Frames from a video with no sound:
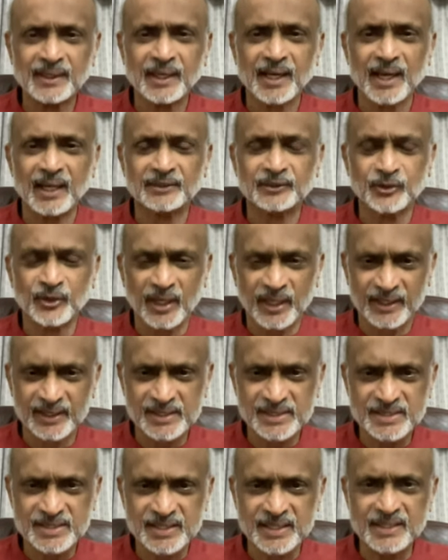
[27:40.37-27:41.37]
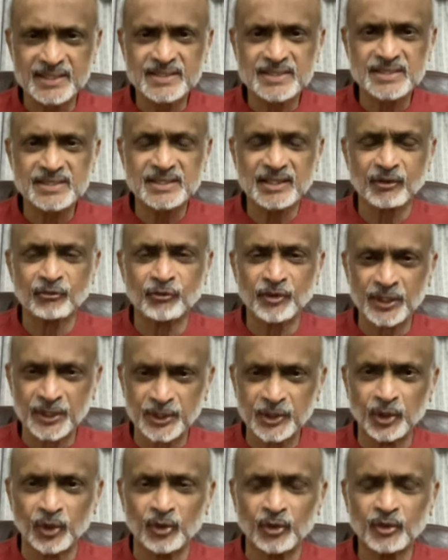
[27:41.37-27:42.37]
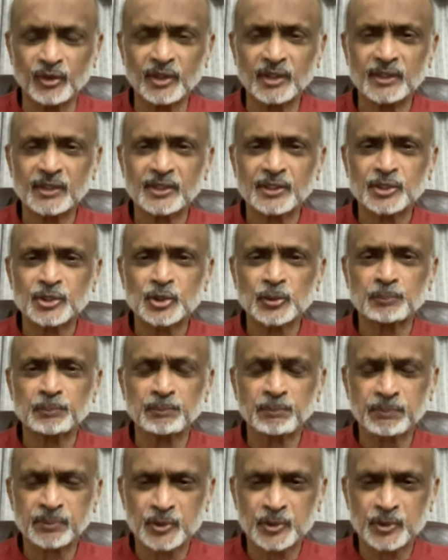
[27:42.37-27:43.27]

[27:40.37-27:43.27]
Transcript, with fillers: and the United States a window to,